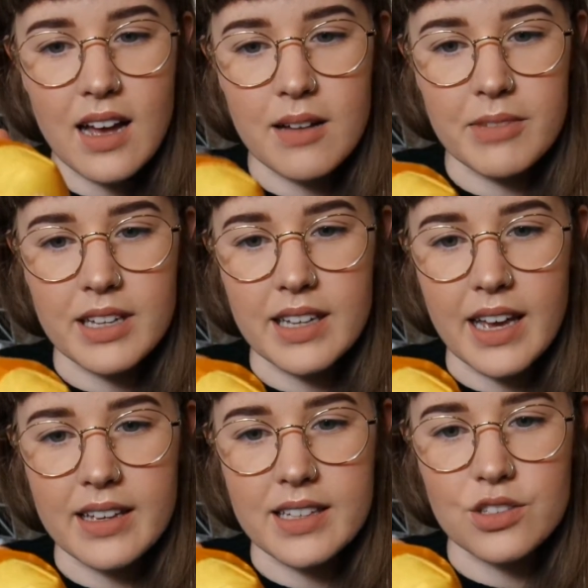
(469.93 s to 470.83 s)
And
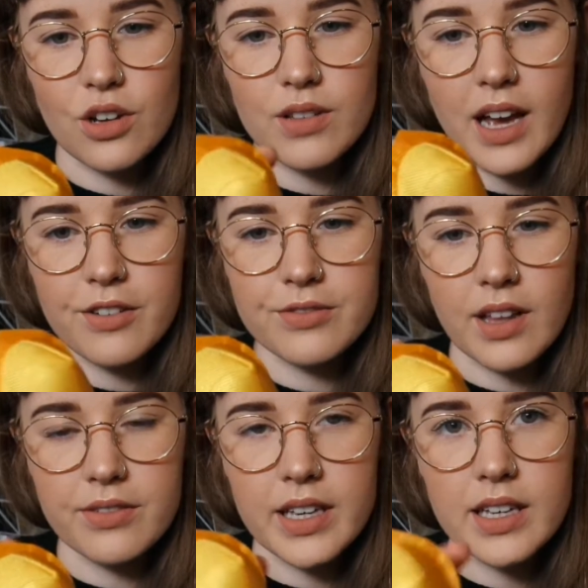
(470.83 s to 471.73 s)
yeah, he's not like
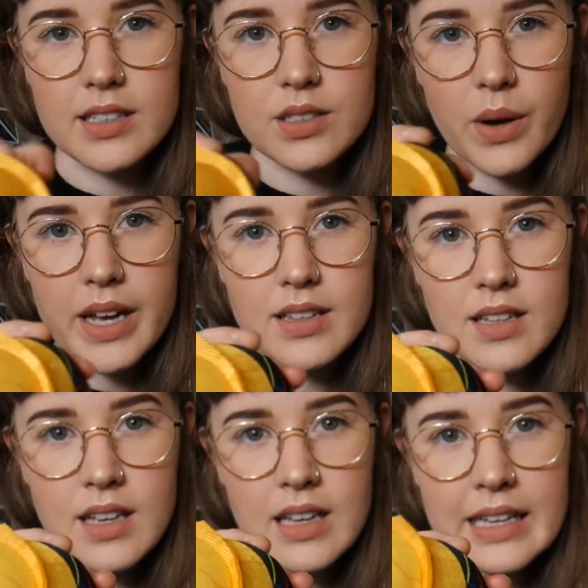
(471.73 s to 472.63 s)
fluffy, he's quite
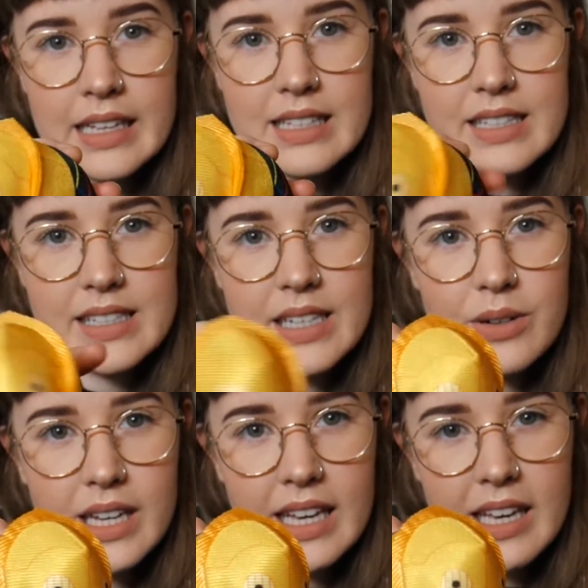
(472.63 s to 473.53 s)

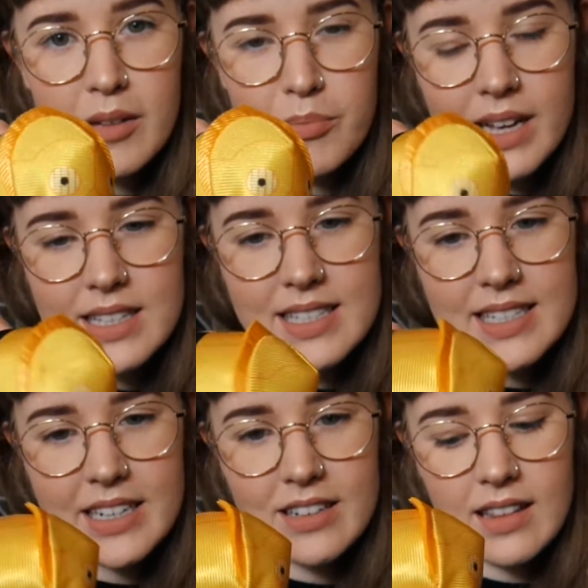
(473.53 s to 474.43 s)
silky, but
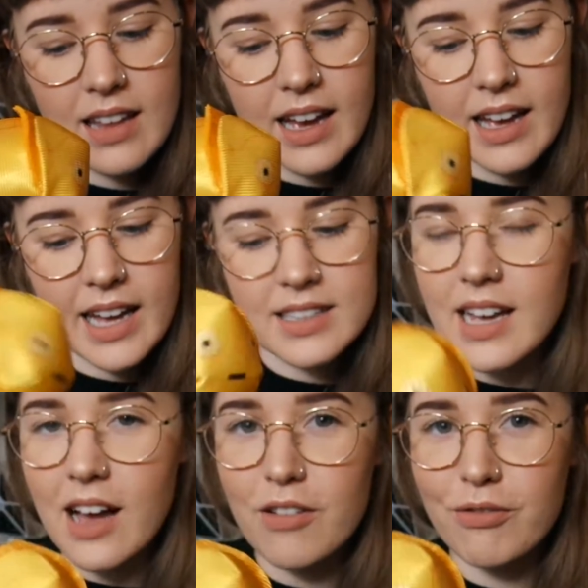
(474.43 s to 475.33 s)
still I had
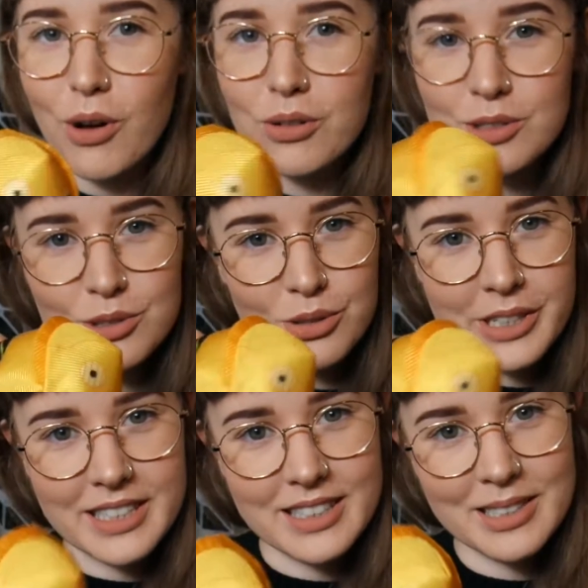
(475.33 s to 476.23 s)
to have all the
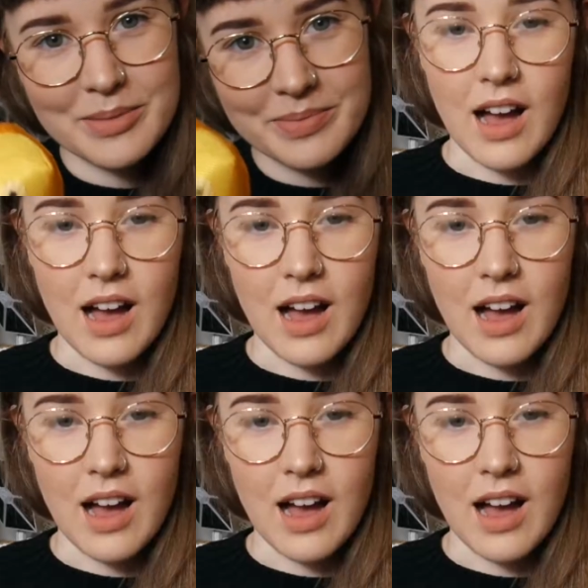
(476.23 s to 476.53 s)
droids.